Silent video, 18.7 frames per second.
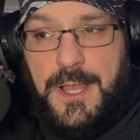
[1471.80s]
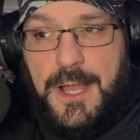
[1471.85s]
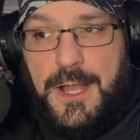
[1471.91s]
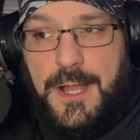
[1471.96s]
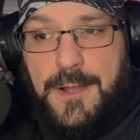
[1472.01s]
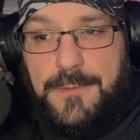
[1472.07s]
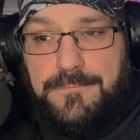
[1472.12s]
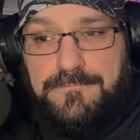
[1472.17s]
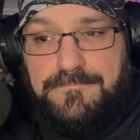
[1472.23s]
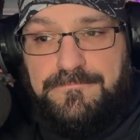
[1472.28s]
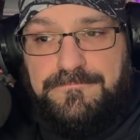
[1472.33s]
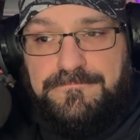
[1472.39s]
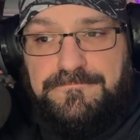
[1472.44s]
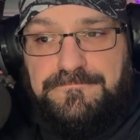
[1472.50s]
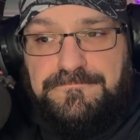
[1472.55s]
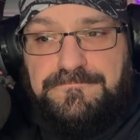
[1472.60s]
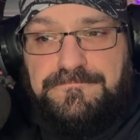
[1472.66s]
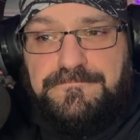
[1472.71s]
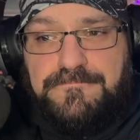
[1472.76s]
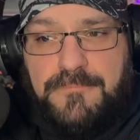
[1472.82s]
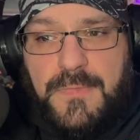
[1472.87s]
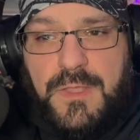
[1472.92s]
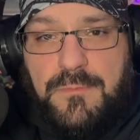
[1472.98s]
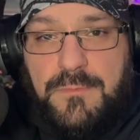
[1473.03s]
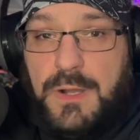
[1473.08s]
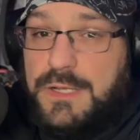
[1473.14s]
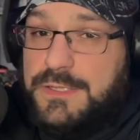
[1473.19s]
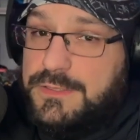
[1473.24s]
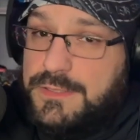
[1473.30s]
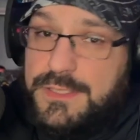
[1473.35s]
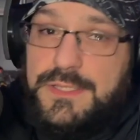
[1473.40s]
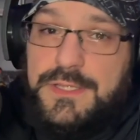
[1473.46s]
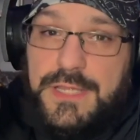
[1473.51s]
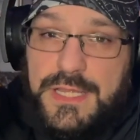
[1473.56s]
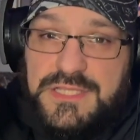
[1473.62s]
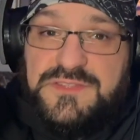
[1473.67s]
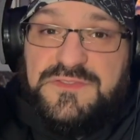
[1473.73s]
But
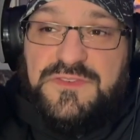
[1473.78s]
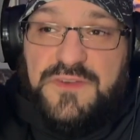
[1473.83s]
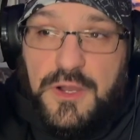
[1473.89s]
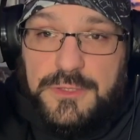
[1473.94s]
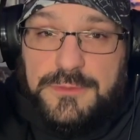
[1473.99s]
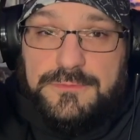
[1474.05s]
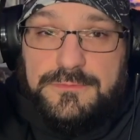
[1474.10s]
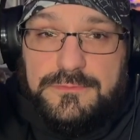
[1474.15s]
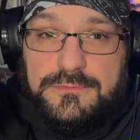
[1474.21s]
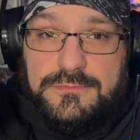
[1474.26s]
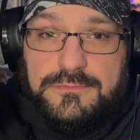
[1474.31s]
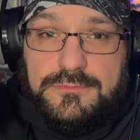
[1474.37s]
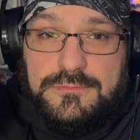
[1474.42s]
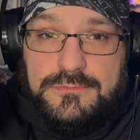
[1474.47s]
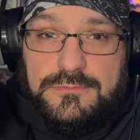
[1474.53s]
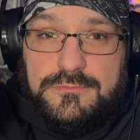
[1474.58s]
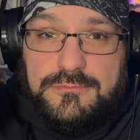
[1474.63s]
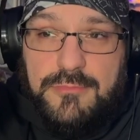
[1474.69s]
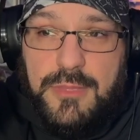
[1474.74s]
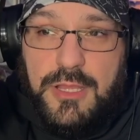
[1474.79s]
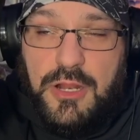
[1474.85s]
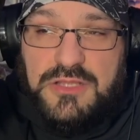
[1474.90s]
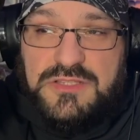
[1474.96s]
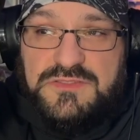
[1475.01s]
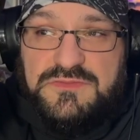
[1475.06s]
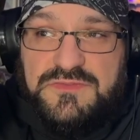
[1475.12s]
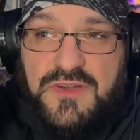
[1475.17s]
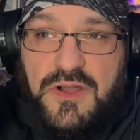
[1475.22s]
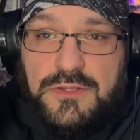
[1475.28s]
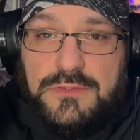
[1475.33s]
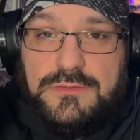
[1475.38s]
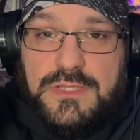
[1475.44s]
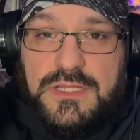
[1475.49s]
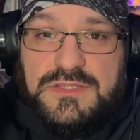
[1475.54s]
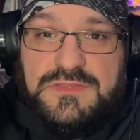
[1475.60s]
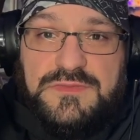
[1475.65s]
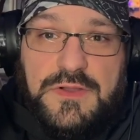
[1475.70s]
it's fun. You know, it's fun.
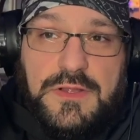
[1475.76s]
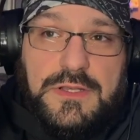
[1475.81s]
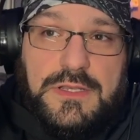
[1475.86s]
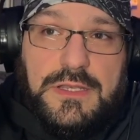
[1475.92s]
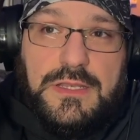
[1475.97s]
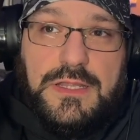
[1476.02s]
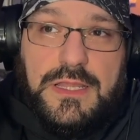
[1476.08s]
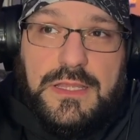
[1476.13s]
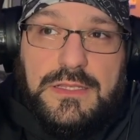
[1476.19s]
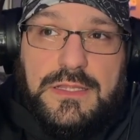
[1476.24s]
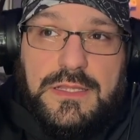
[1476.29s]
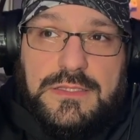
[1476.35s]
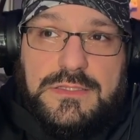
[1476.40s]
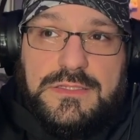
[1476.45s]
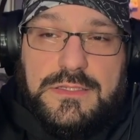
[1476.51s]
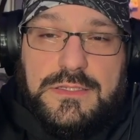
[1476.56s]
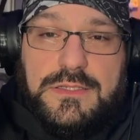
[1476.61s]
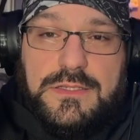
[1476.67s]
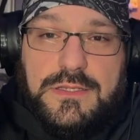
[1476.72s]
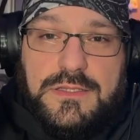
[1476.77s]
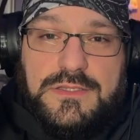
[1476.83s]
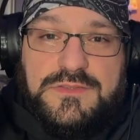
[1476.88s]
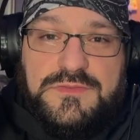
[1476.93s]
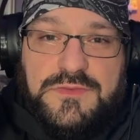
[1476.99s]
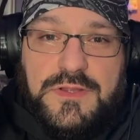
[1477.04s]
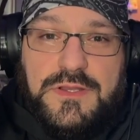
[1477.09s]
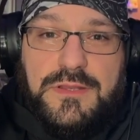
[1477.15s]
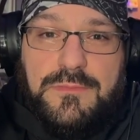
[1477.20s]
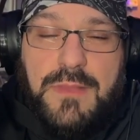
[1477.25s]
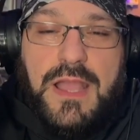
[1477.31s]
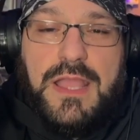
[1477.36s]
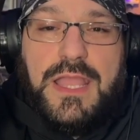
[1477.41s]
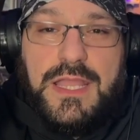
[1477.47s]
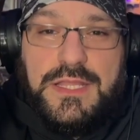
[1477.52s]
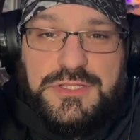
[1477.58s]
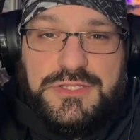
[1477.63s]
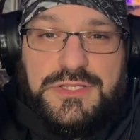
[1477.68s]
It's fun. It's fun in my
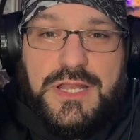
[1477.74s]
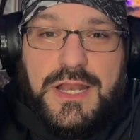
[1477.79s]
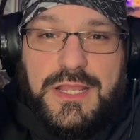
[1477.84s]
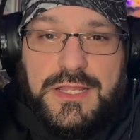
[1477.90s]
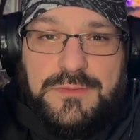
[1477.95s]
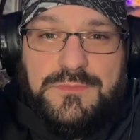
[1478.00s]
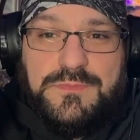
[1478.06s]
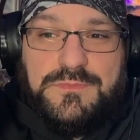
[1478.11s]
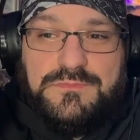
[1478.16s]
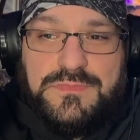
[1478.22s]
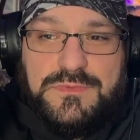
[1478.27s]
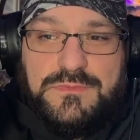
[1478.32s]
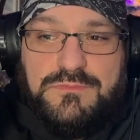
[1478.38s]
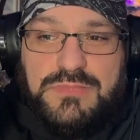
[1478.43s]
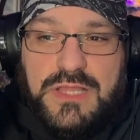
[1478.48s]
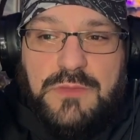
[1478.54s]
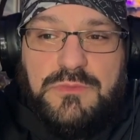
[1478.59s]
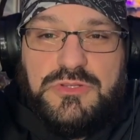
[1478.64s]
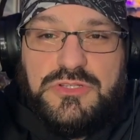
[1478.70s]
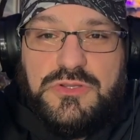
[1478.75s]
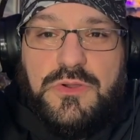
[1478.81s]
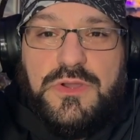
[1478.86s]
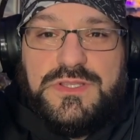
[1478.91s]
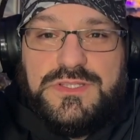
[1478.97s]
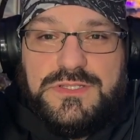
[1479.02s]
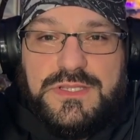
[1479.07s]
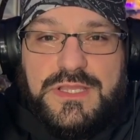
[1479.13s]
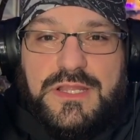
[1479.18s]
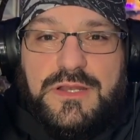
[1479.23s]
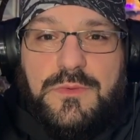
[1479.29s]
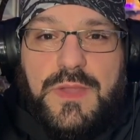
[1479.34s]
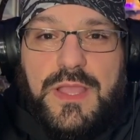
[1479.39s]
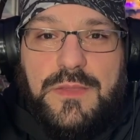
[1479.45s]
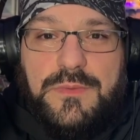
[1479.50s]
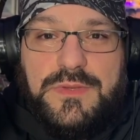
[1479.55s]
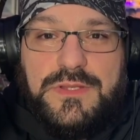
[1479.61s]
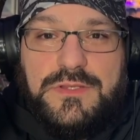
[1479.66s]
age that I could play with toys and get
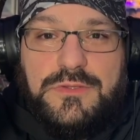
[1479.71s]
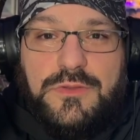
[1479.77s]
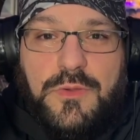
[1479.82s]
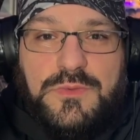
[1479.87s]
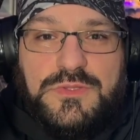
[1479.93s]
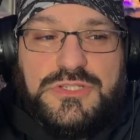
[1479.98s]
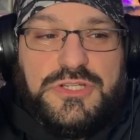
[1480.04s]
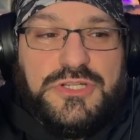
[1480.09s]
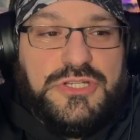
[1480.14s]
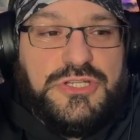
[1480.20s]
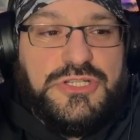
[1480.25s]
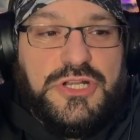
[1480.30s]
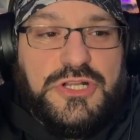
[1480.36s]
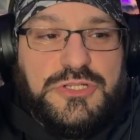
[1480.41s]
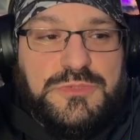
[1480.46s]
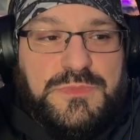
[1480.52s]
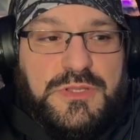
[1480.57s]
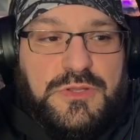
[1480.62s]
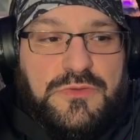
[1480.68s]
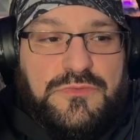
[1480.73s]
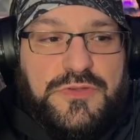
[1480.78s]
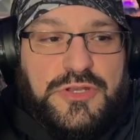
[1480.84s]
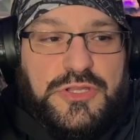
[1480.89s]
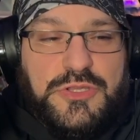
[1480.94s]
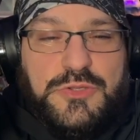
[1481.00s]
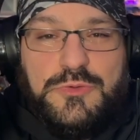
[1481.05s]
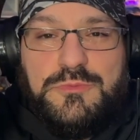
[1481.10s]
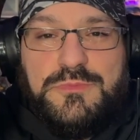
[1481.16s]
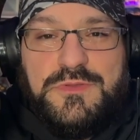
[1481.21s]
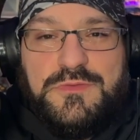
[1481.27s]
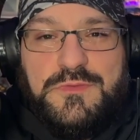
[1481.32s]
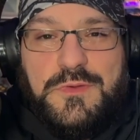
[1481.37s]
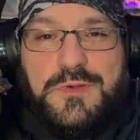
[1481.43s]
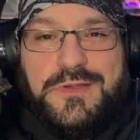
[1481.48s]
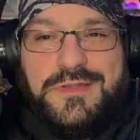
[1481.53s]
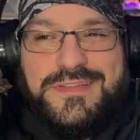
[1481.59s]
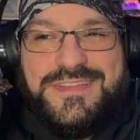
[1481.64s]
away with it. No one's going to judge me or ridicule me
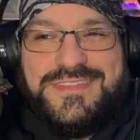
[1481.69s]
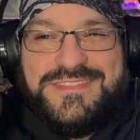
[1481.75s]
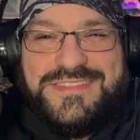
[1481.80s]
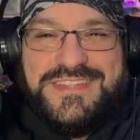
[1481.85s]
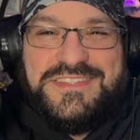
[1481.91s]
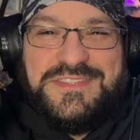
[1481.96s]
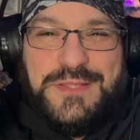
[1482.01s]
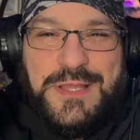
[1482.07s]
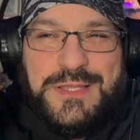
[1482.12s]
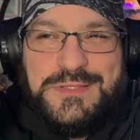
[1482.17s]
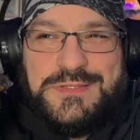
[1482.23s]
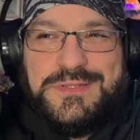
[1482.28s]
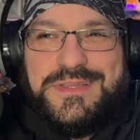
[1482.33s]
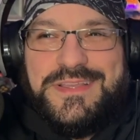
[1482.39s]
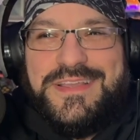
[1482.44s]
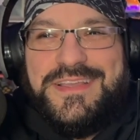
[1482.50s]
for it. It's nice.